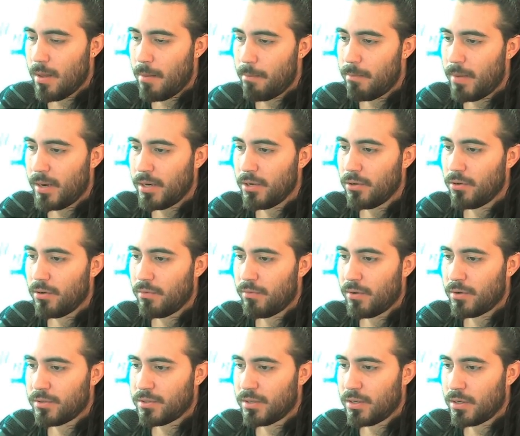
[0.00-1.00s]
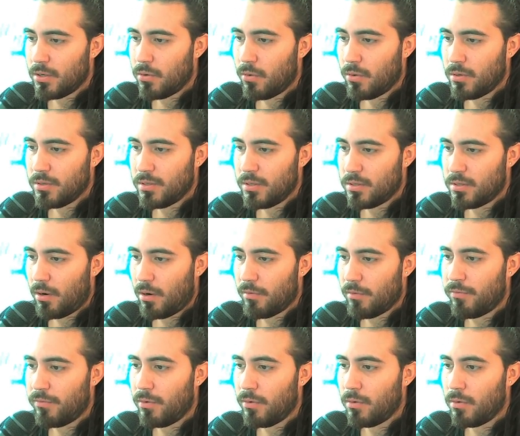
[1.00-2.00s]
Many university courses are
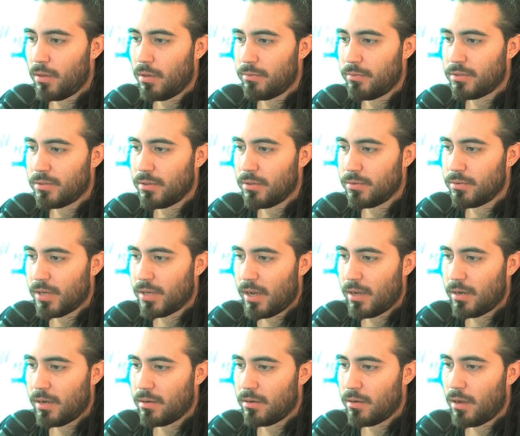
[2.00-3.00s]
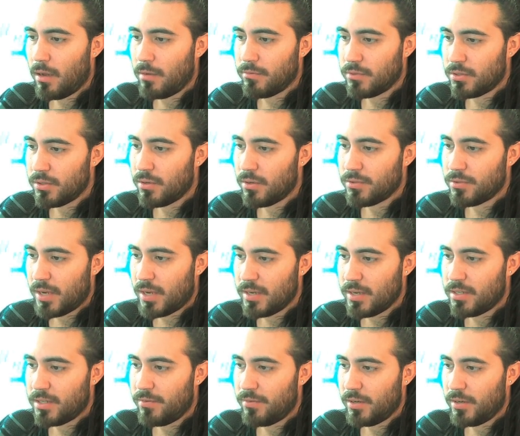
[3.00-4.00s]
full of
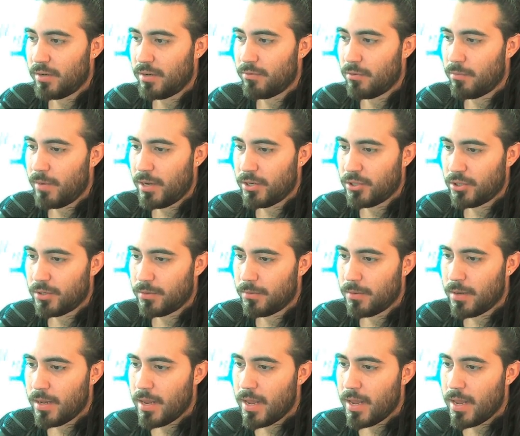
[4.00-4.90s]
pseudoscientific information,